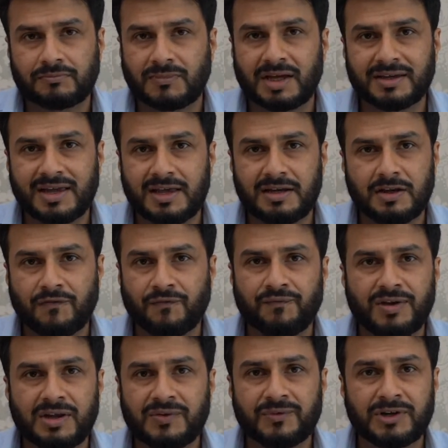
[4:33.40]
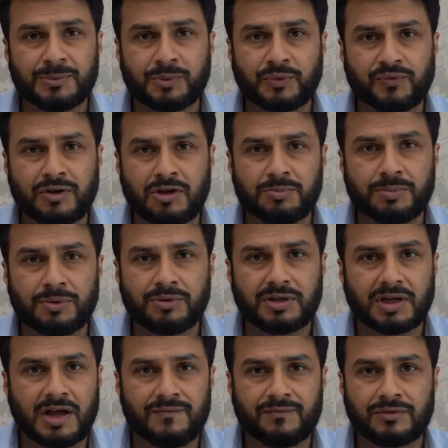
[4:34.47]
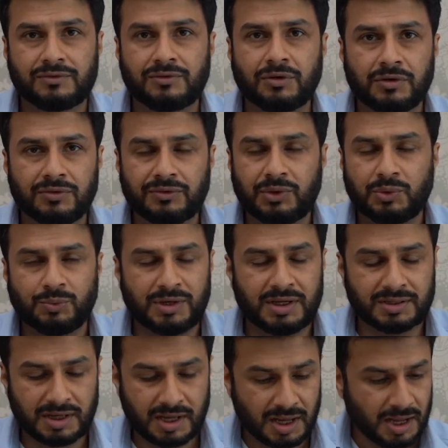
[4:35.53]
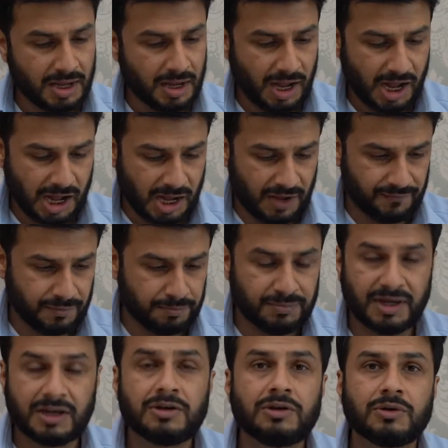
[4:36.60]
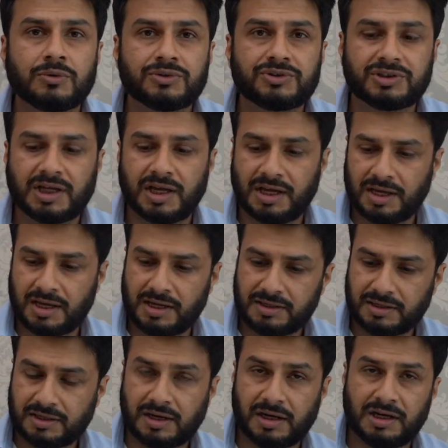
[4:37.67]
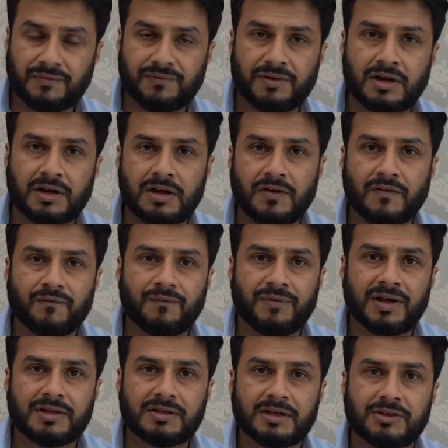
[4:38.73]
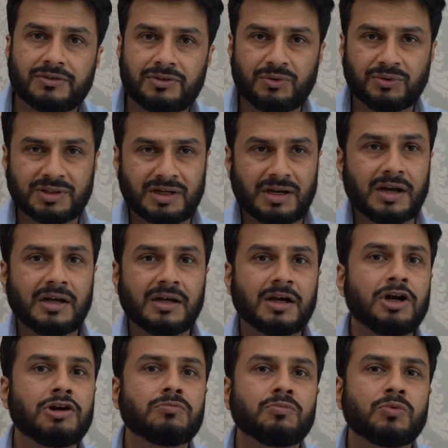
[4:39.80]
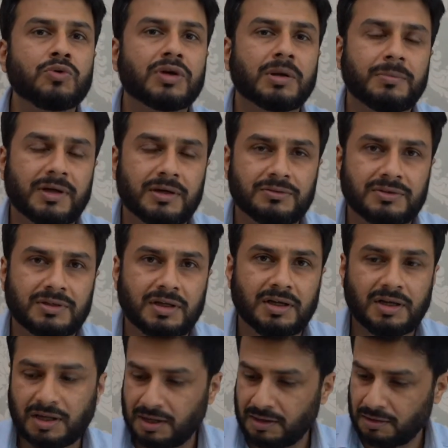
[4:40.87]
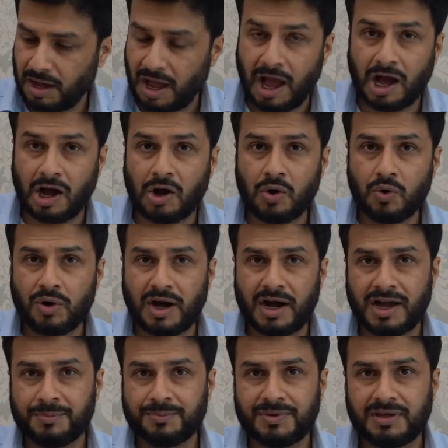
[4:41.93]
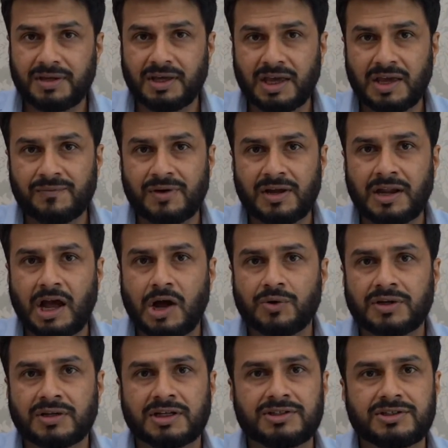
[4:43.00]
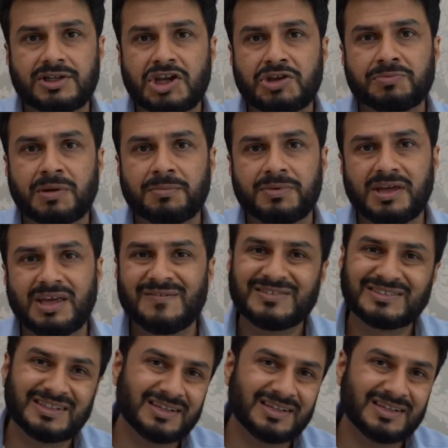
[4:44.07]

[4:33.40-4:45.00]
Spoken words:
Again, very profound book. I've gone through it, I've made notes and kind of went through that, and I learned more about how I behave and how can I change my behaviors.